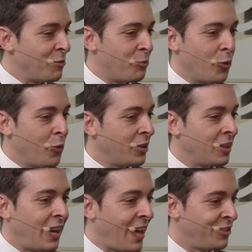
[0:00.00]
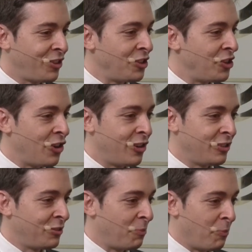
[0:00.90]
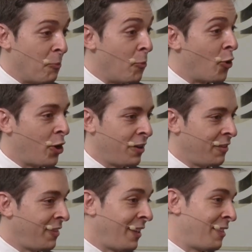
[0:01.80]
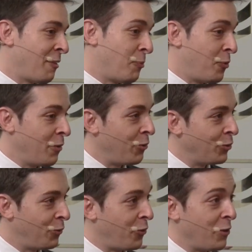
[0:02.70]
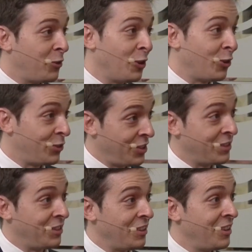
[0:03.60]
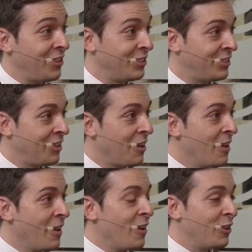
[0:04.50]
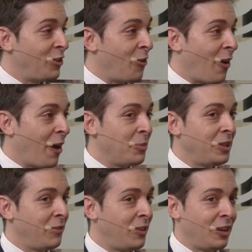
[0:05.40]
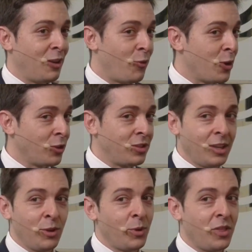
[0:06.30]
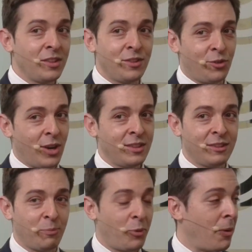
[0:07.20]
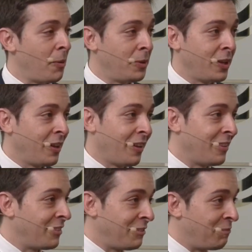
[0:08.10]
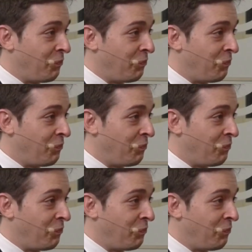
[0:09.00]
improved in the last 10 years more than the previous 50 or 60 years. So I believe that if we continue with these trends, probably in